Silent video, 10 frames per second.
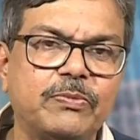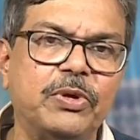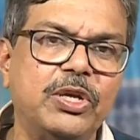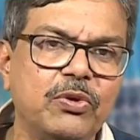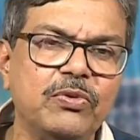
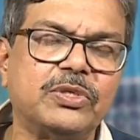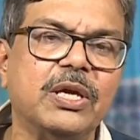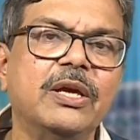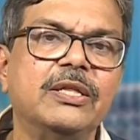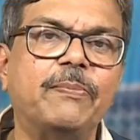produce
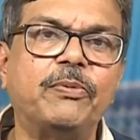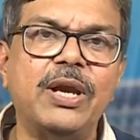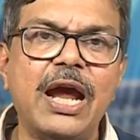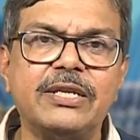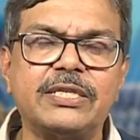the
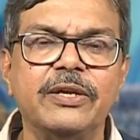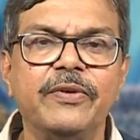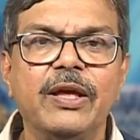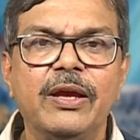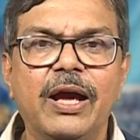products
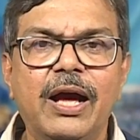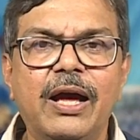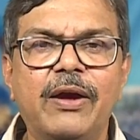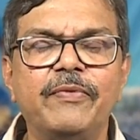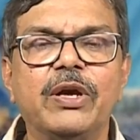
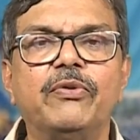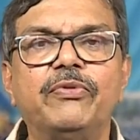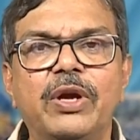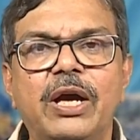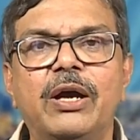
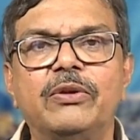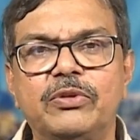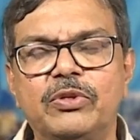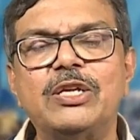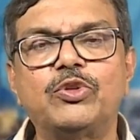so
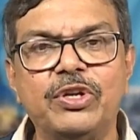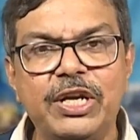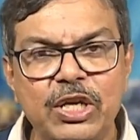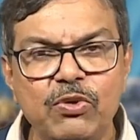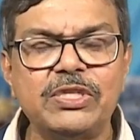as to
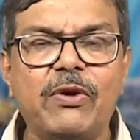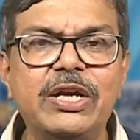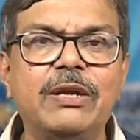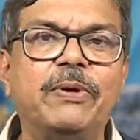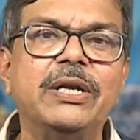reduce our
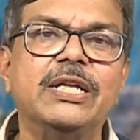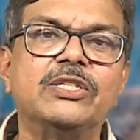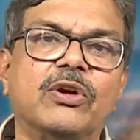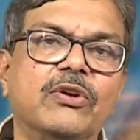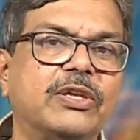dependence
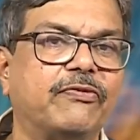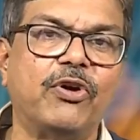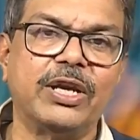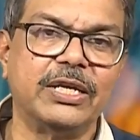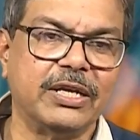on the
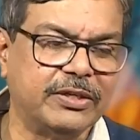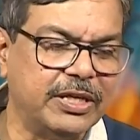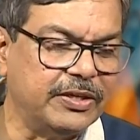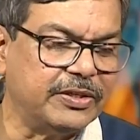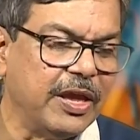foreign
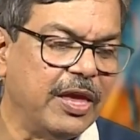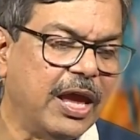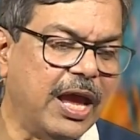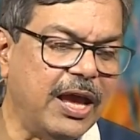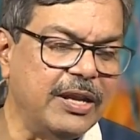countries,
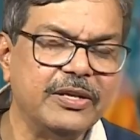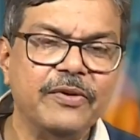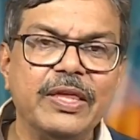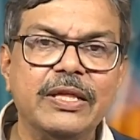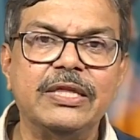and
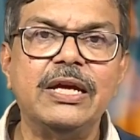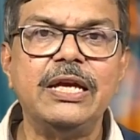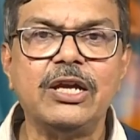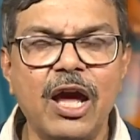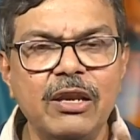the
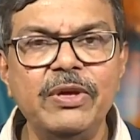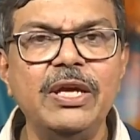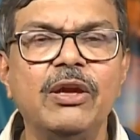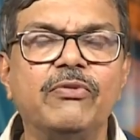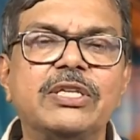economy
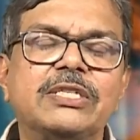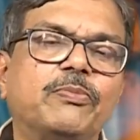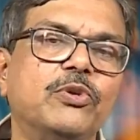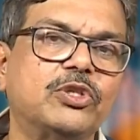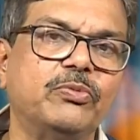was
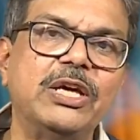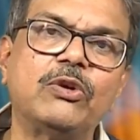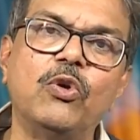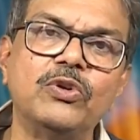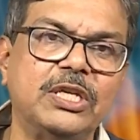supposed to be a
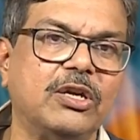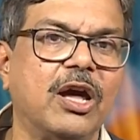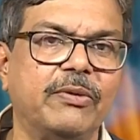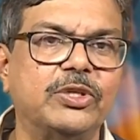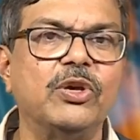closed
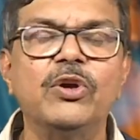economy. So